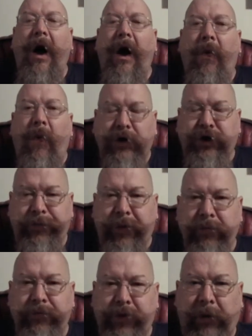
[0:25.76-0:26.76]
a washer
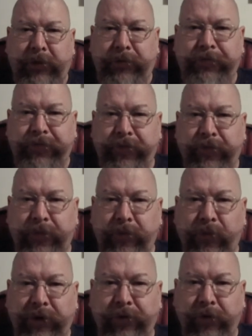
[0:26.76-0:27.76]
pump problem with